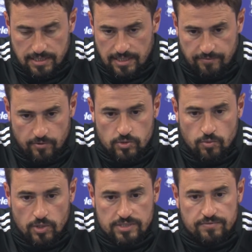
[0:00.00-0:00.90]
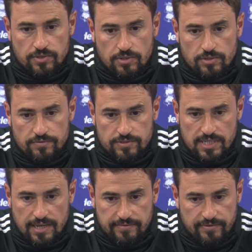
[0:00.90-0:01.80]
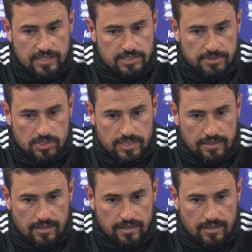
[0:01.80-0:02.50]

have good words for Slaven Village, because